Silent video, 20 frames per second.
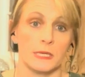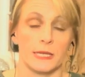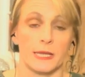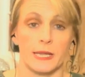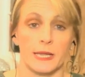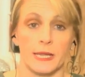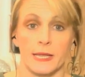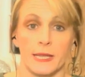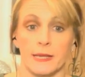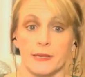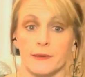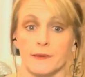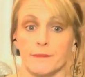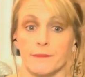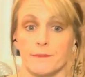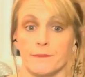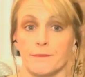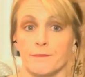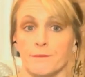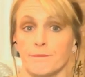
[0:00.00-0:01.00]
And
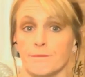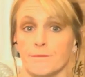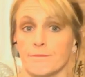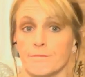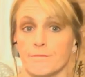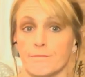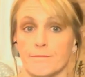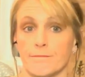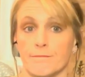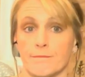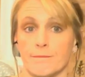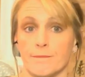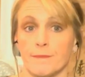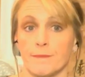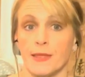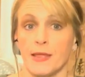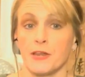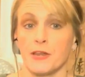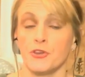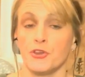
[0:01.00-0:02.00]

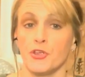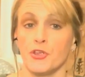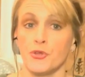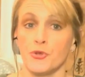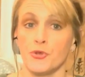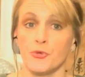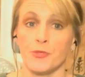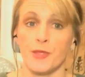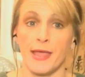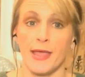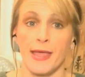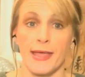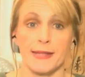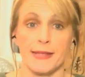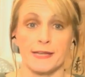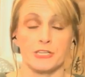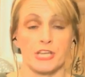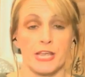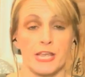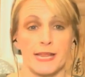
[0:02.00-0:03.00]
they knew
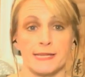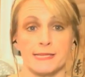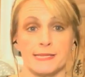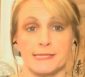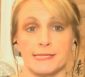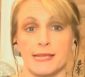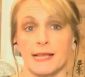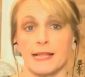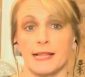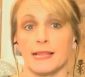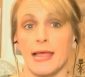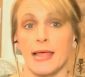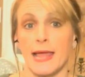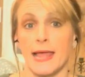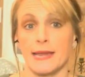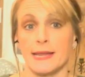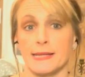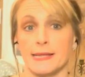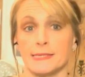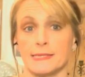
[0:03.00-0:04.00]
that Janice and
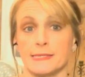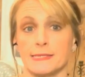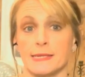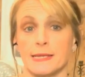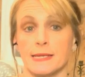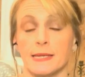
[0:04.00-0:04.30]
Gladys'